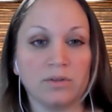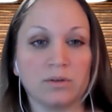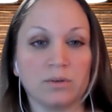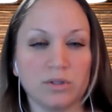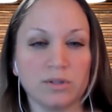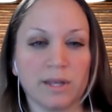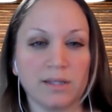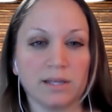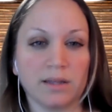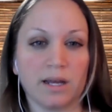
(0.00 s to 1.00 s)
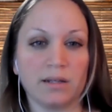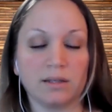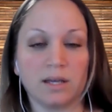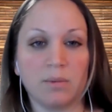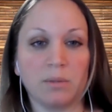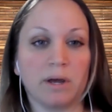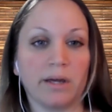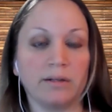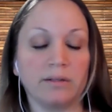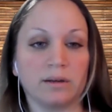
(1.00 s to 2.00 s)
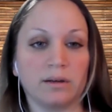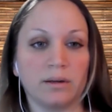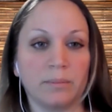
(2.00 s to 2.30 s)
So just things like that to keep in mind,